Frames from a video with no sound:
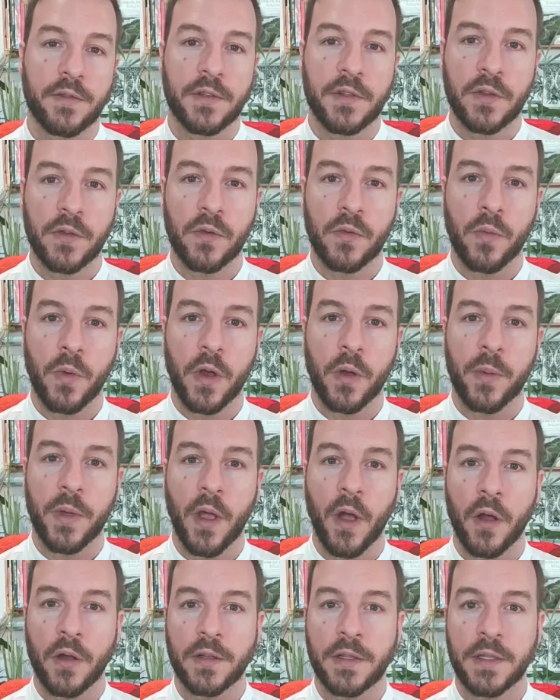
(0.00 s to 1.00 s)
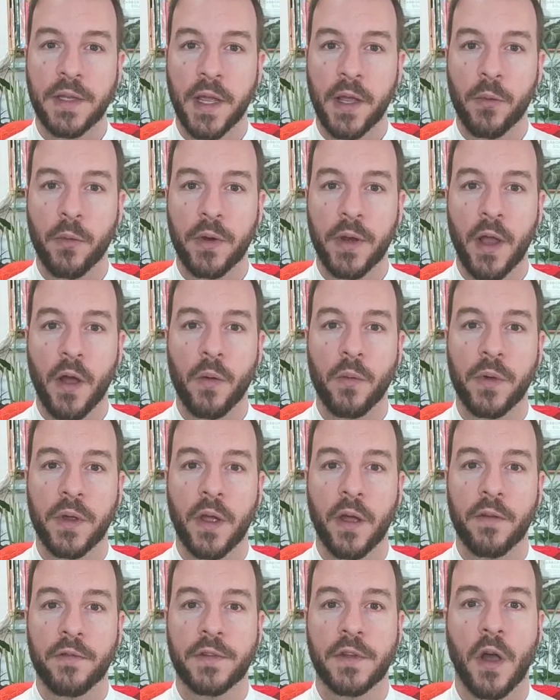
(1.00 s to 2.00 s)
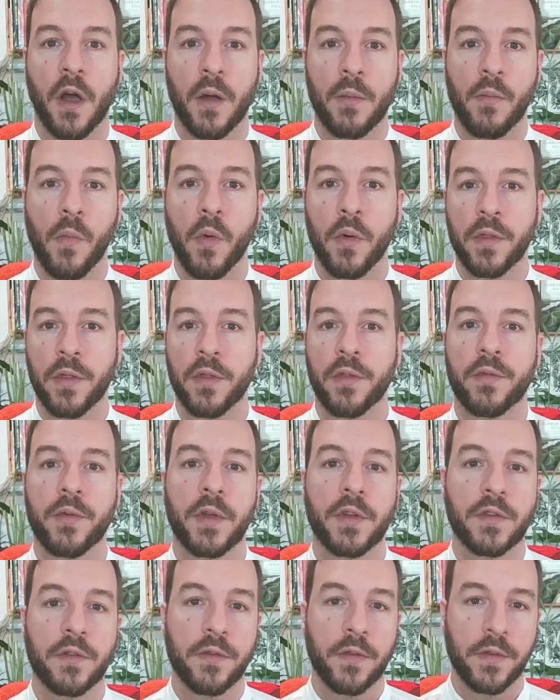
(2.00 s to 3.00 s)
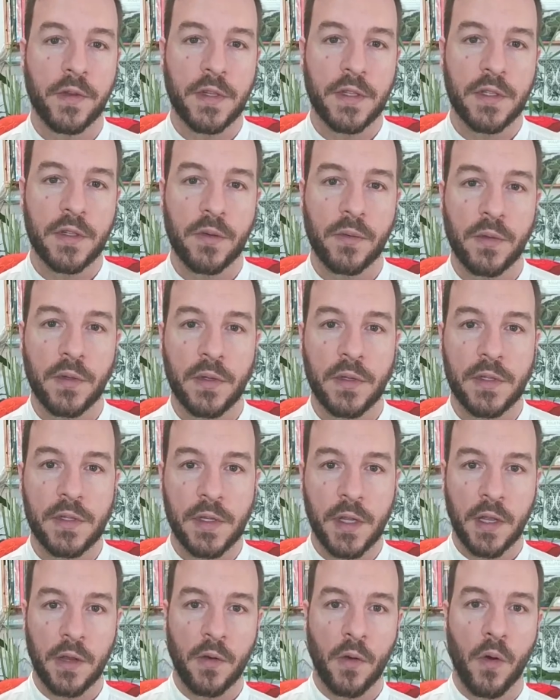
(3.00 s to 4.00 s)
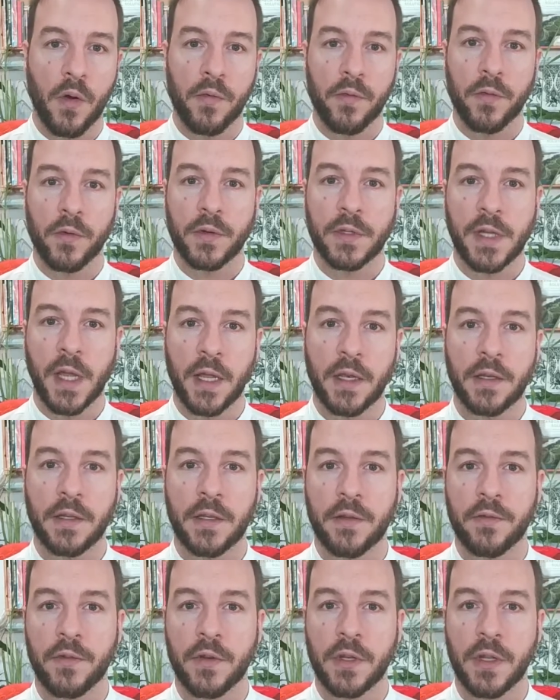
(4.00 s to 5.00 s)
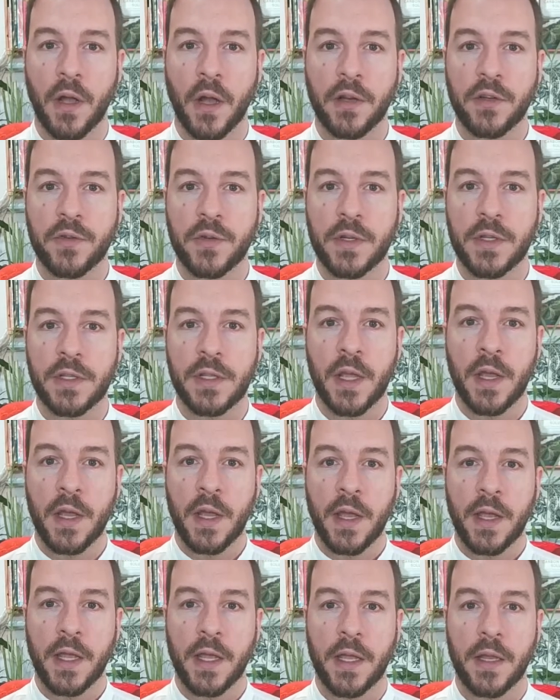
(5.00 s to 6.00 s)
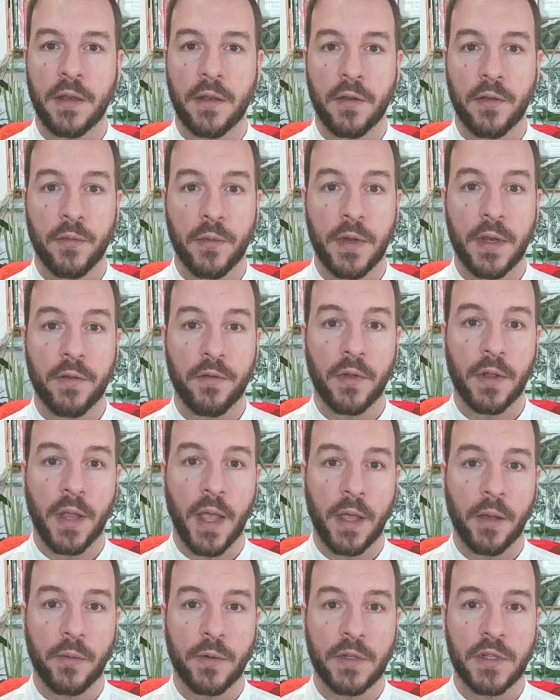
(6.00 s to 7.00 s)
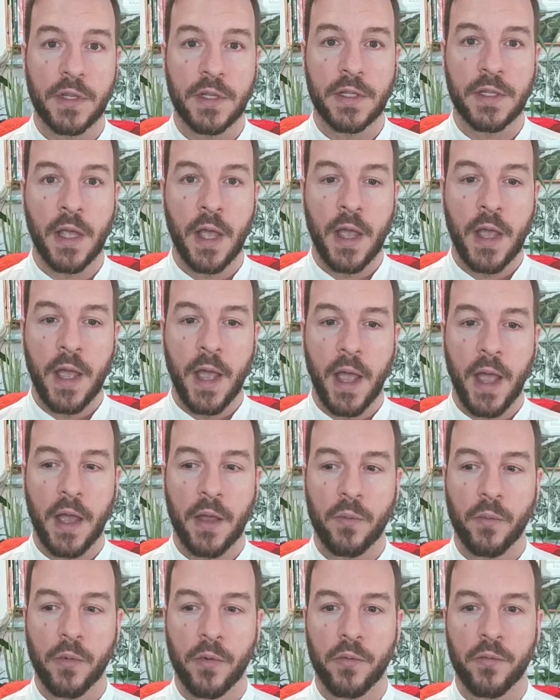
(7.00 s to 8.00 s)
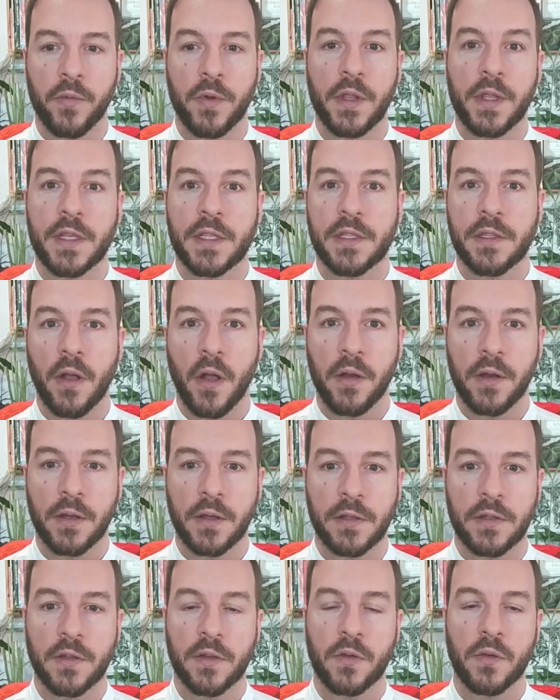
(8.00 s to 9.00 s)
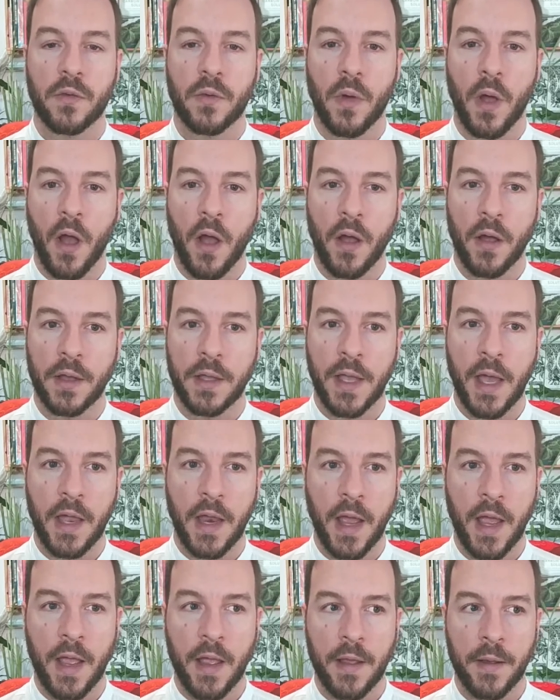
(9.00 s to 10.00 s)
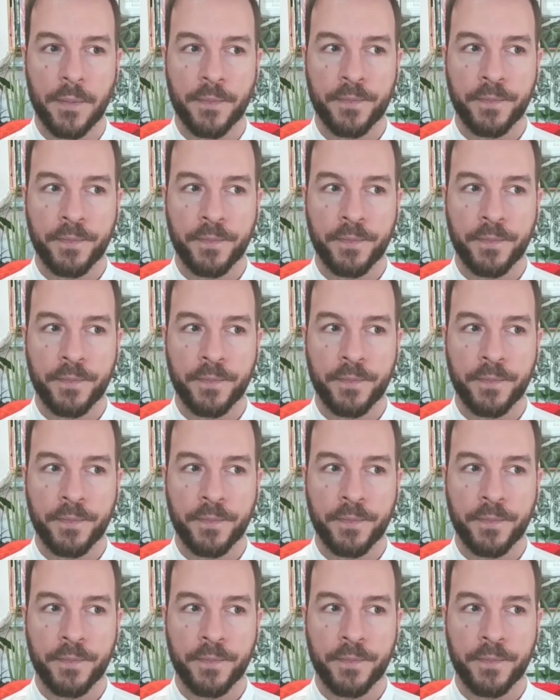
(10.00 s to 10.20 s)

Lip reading: to where we are today, where now we have taught more than 350 students in over 10 different countries in 3 different languages, and we're really starting to get an